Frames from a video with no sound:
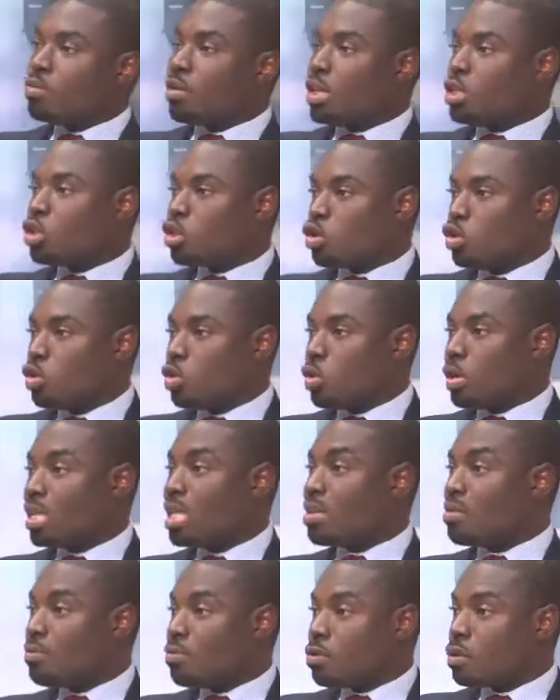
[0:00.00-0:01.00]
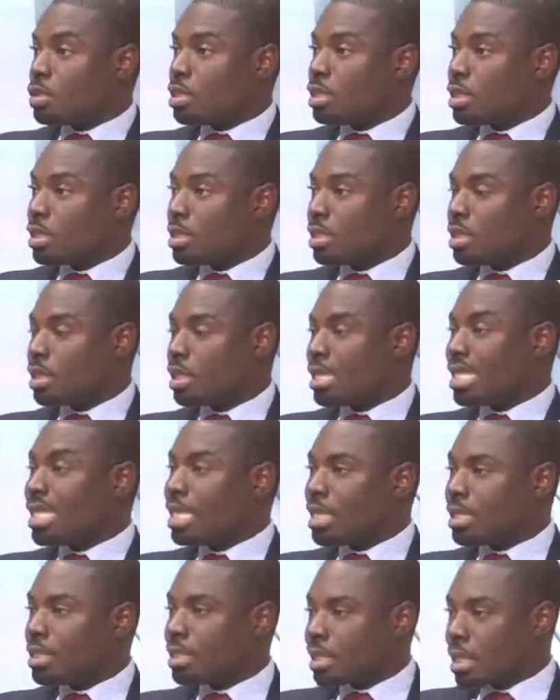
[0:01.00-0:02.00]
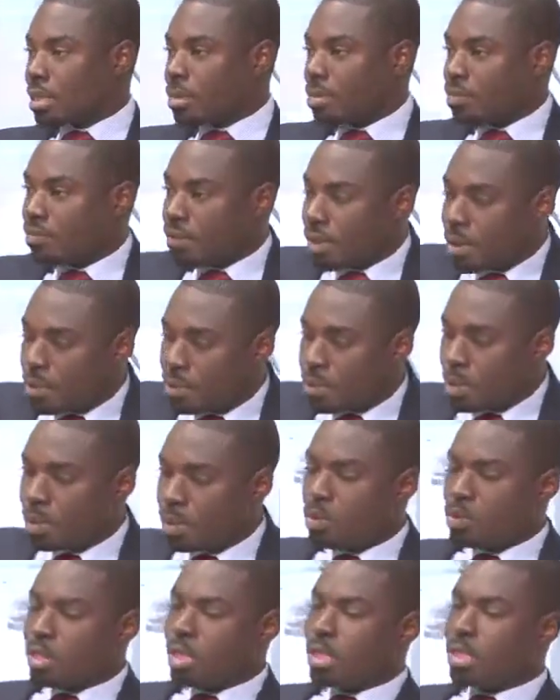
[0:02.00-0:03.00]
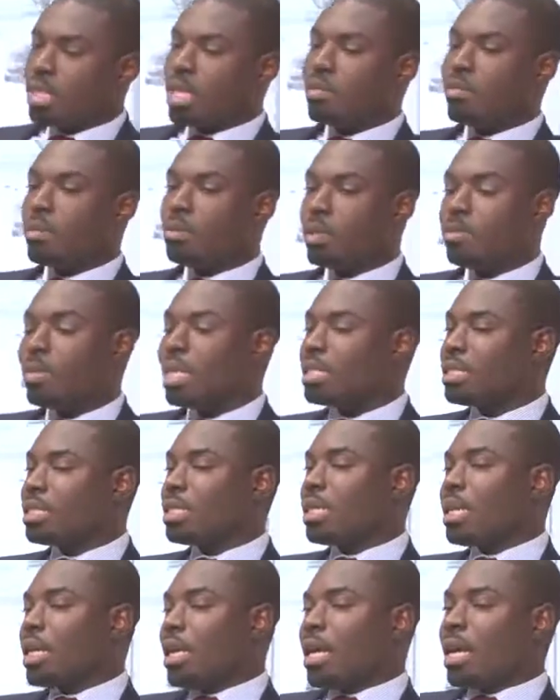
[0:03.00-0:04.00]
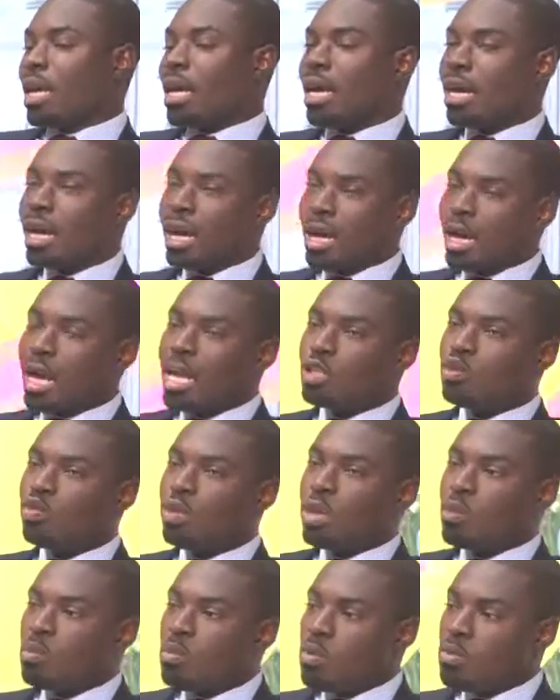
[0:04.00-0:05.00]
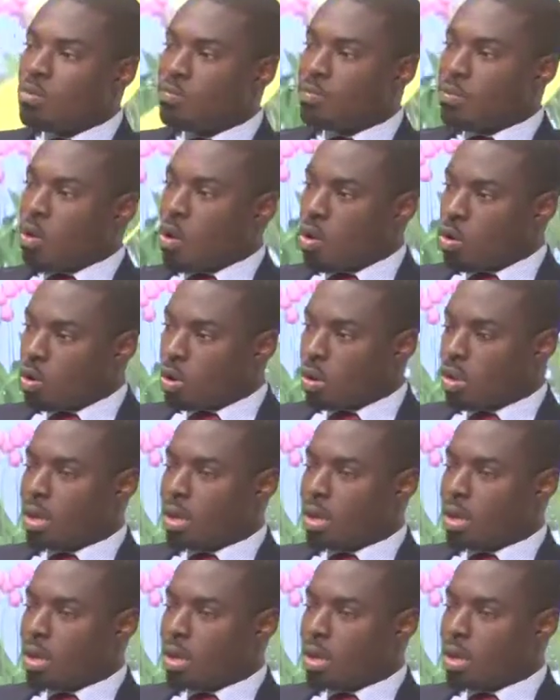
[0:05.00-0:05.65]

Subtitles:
slow in enforcing this kind of process. But as we move on,